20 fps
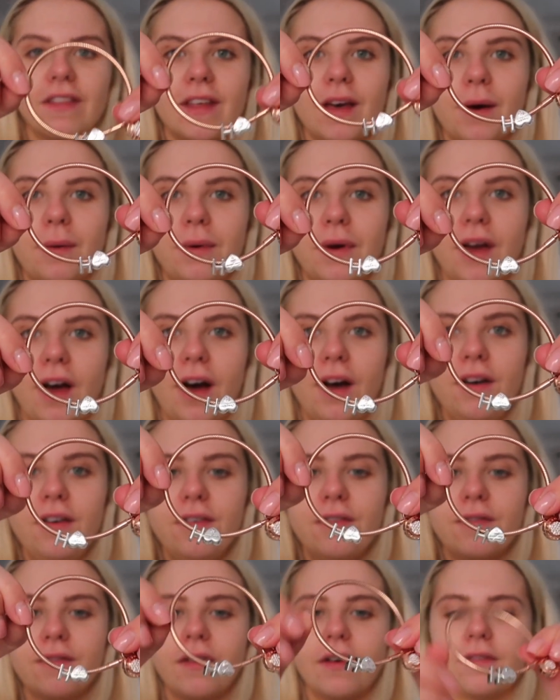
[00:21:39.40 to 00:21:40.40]
There we go.
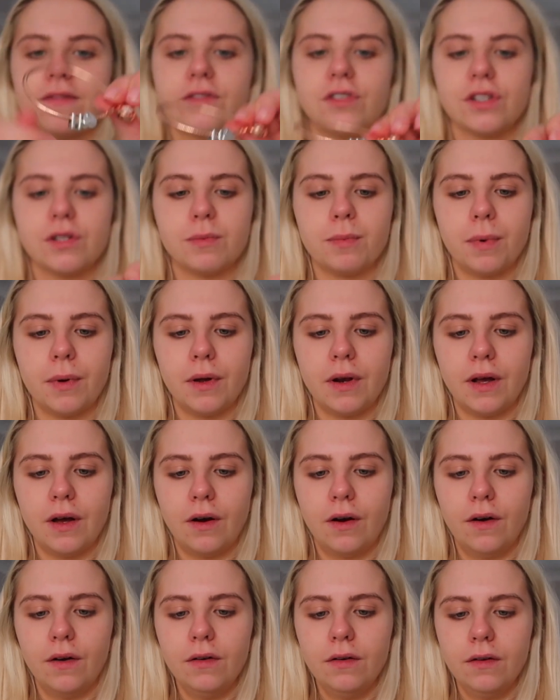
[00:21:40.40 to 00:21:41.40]
I've just put it
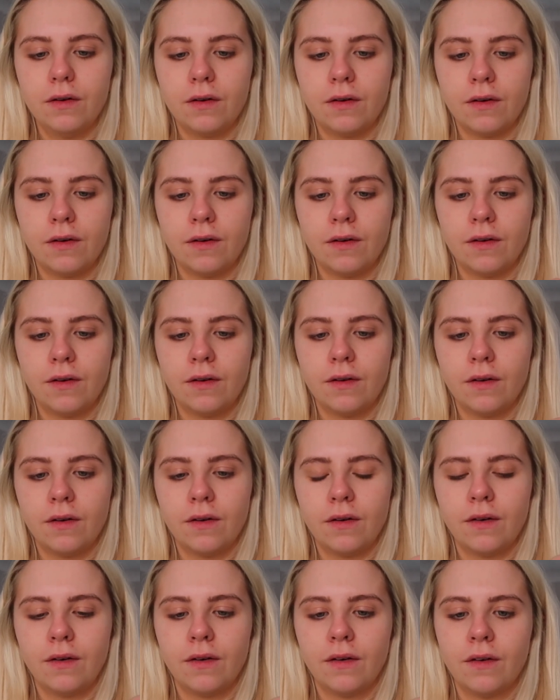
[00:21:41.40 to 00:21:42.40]
on. See how
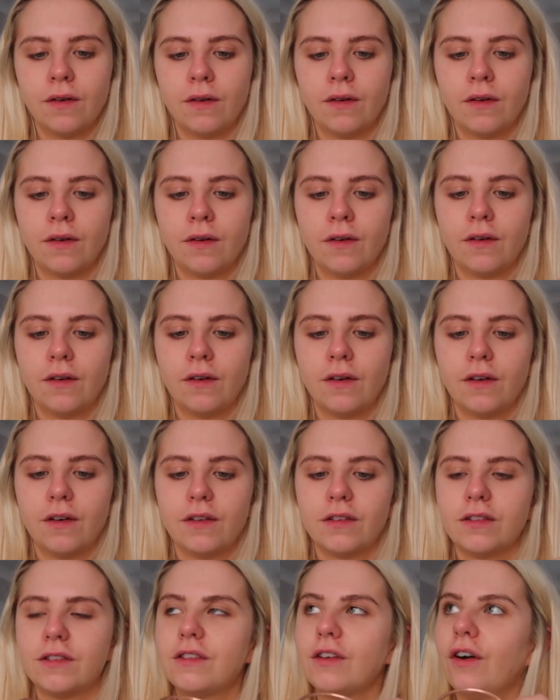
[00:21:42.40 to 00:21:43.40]
she ignores me?
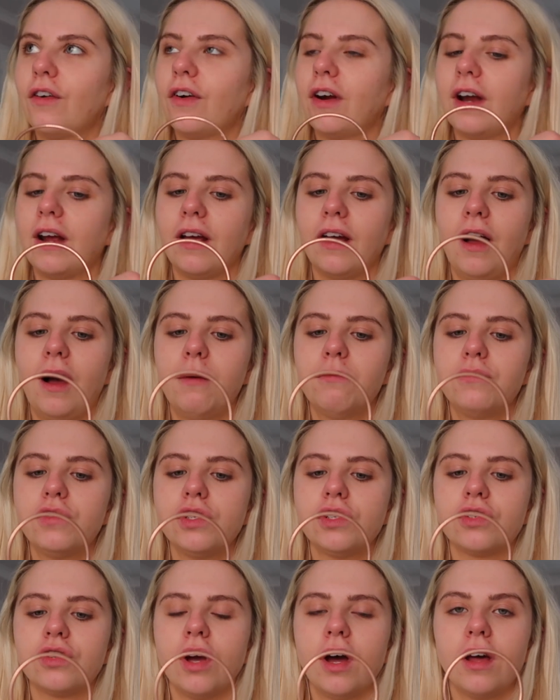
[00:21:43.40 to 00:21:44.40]
Sorry. I'm
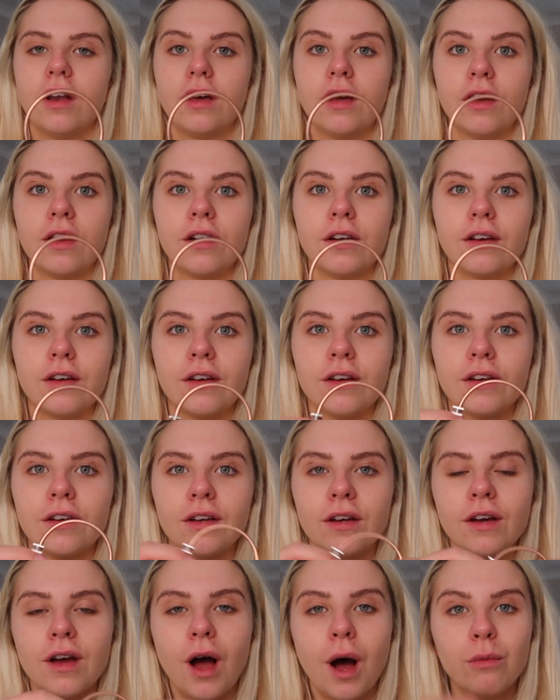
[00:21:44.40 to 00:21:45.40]
just trying to...
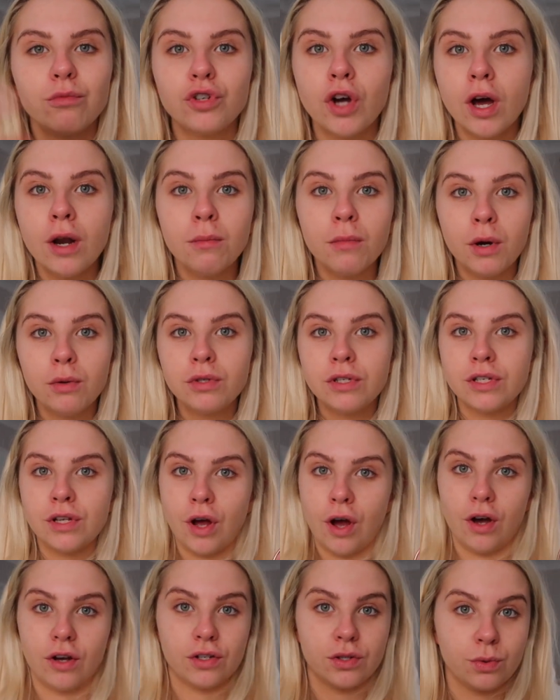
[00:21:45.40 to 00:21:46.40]

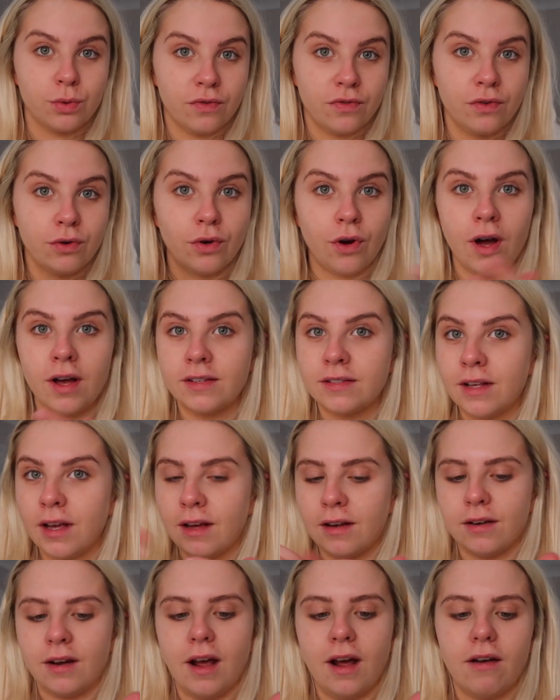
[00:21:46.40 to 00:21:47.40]
multitask with you guys
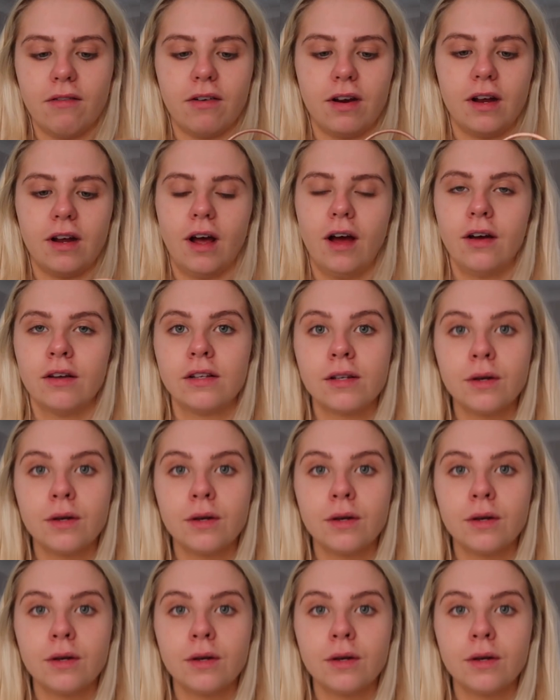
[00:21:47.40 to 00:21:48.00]
and Harry.